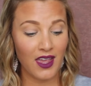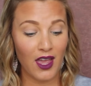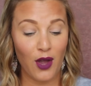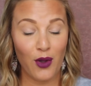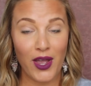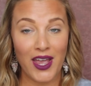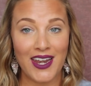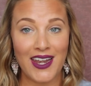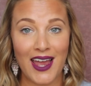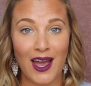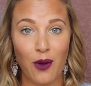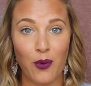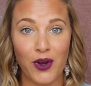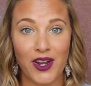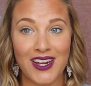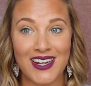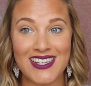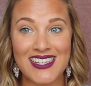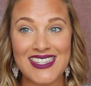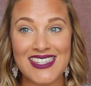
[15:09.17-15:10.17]
Okay, now
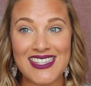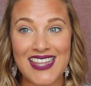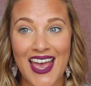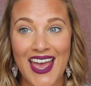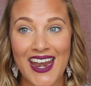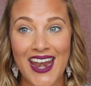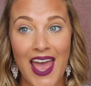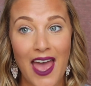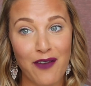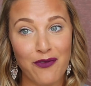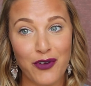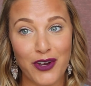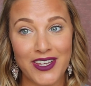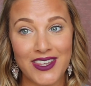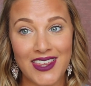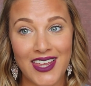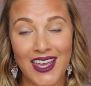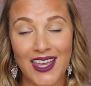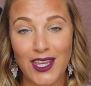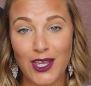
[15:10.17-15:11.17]
we're gonna set
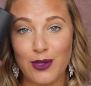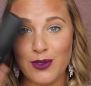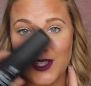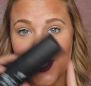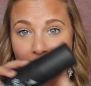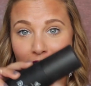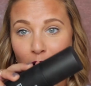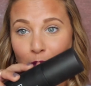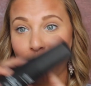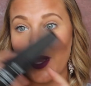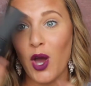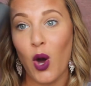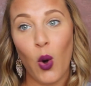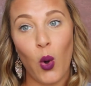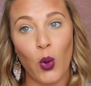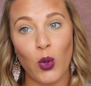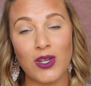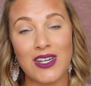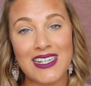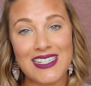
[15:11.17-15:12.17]
everything using our
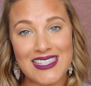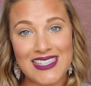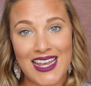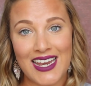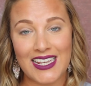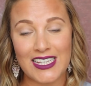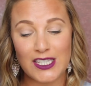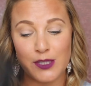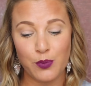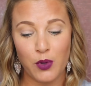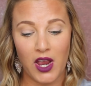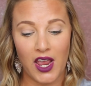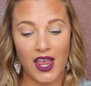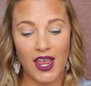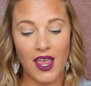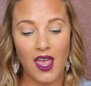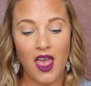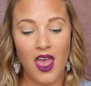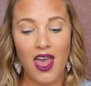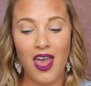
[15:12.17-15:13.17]
Behold setting
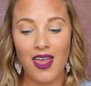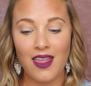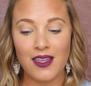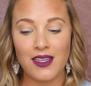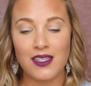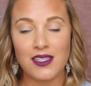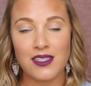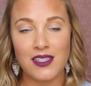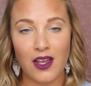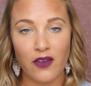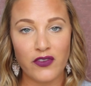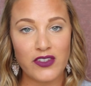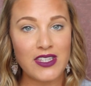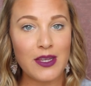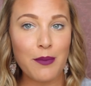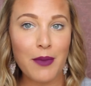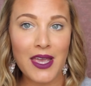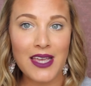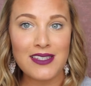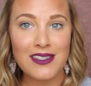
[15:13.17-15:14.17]
spray. This stuff is
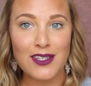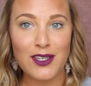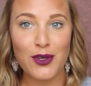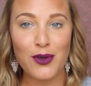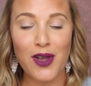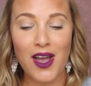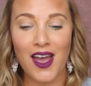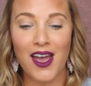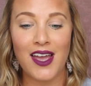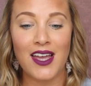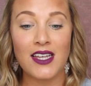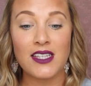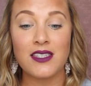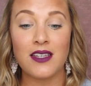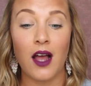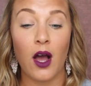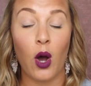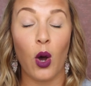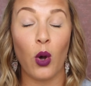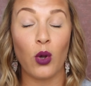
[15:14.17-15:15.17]
amazing, you guys.
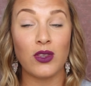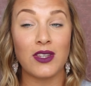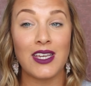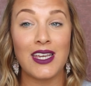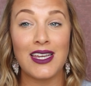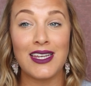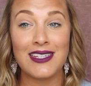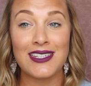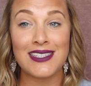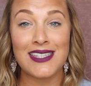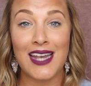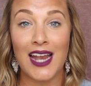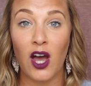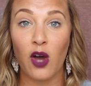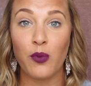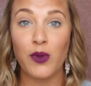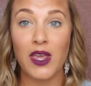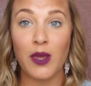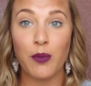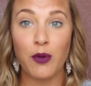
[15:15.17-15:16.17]
Not only does it
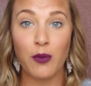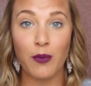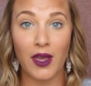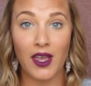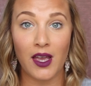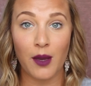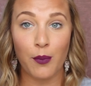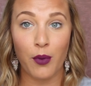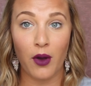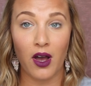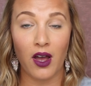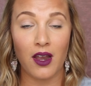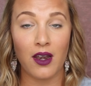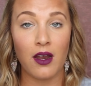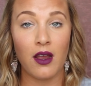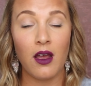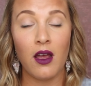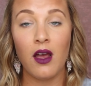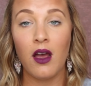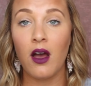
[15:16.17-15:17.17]
help keep your makeup
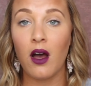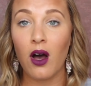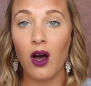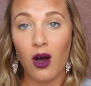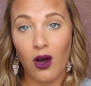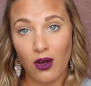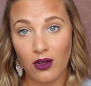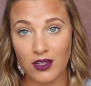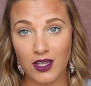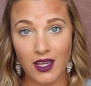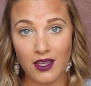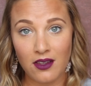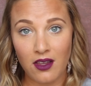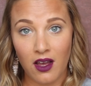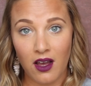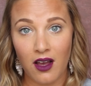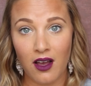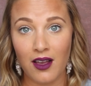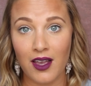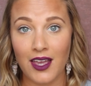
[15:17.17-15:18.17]
on all day
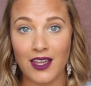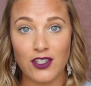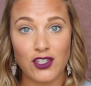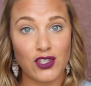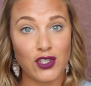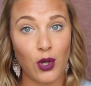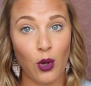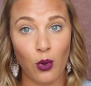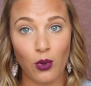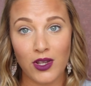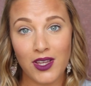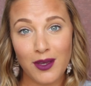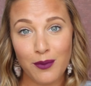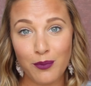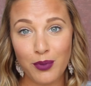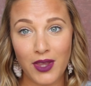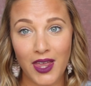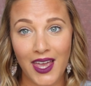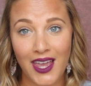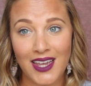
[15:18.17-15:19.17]
long and just hold it
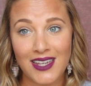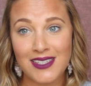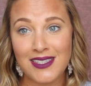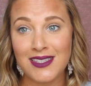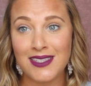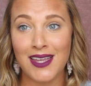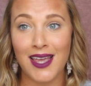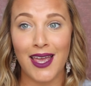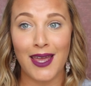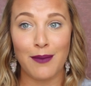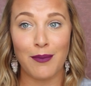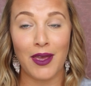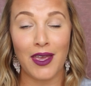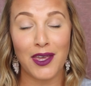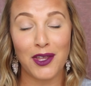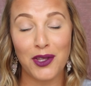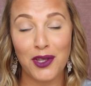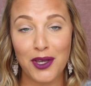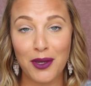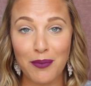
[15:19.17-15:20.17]
in place and
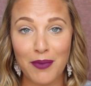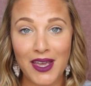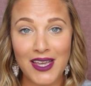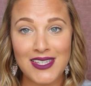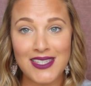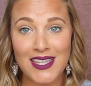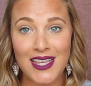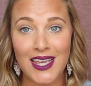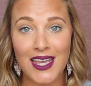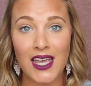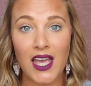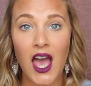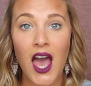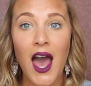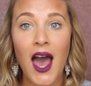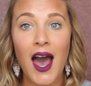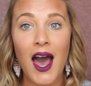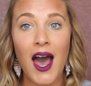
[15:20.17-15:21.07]
make it look amazing,